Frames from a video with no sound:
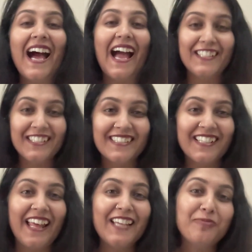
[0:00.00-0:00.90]
I just
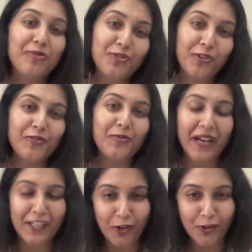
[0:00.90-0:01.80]
realized most of you
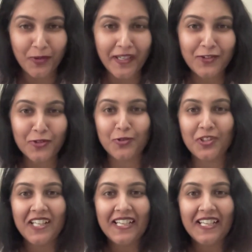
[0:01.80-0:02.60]
might not know it. So